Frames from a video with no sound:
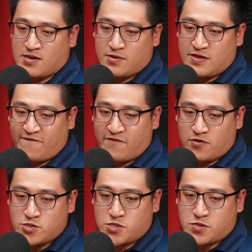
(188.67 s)
But if you
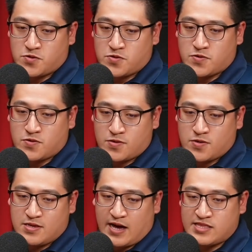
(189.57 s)
go to
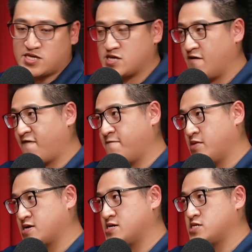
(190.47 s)
the underserved
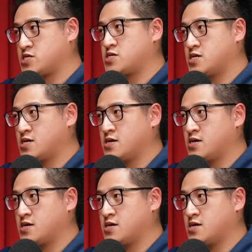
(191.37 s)
markets